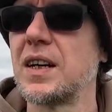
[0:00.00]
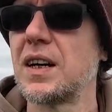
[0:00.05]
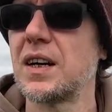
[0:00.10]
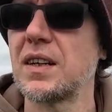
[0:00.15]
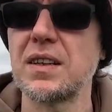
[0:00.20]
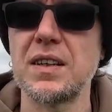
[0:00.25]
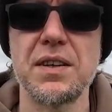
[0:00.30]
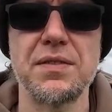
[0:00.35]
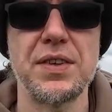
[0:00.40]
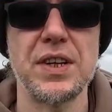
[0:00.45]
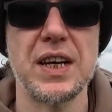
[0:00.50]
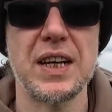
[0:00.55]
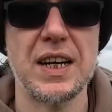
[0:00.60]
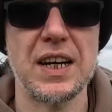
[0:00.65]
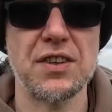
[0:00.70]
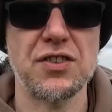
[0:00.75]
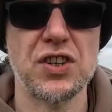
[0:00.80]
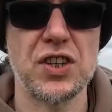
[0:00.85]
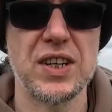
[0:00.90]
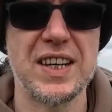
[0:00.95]
I don't know if you can
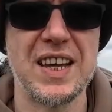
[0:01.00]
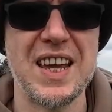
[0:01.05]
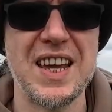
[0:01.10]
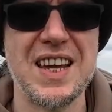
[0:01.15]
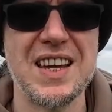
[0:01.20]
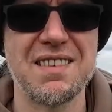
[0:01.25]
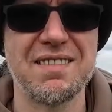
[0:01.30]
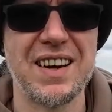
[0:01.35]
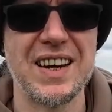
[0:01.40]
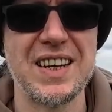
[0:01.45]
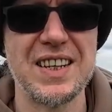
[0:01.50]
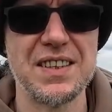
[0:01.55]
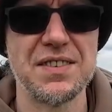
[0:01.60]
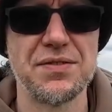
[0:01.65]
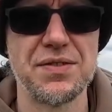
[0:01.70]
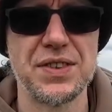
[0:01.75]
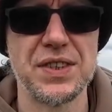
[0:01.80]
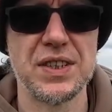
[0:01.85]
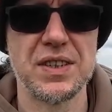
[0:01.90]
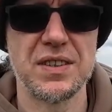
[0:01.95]
actually hear any of
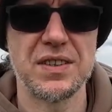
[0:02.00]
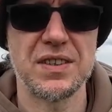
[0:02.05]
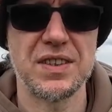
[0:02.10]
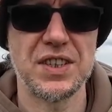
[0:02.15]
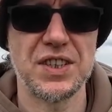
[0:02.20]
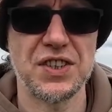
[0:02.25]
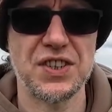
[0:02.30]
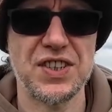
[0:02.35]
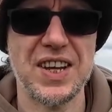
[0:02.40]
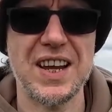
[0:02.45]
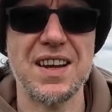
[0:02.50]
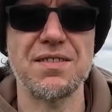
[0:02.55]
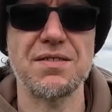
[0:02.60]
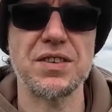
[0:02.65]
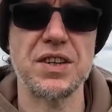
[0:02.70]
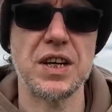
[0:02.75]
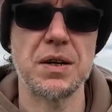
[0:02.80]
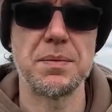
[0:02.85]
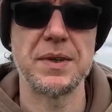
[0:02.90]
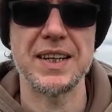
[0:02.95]
the
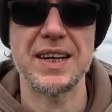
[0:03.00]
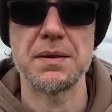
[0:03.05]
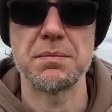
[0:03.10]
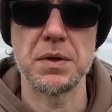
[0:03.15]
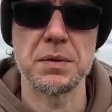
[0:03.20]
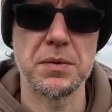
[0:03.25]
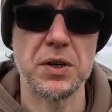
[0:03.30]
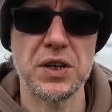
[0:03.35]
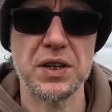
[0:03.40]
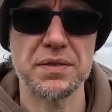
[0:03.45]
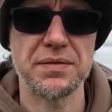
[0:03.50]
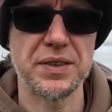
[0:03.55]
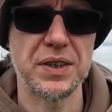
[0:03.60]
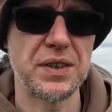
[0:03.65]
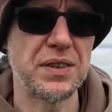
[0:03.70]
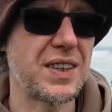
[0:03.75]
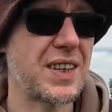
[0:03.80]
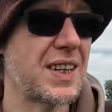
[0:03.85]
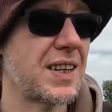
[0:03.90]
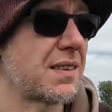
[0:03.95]
sound coming down my
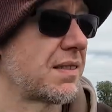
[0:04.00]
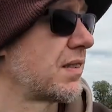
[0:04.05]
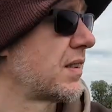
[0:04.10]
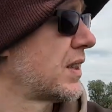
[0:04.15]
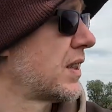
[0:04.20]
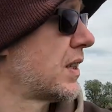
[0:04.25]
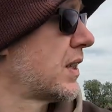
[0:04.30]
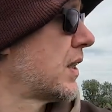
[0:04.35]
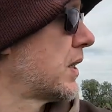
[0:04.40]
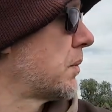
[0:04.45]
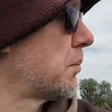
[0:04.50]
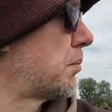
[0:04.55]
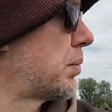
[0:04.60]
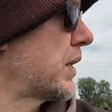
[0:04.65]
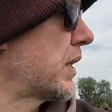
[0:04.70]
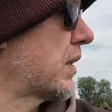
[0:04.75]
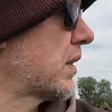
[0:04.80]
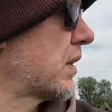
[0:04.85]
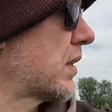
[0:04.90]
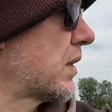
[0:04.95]
microphone now,
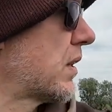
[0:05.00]
but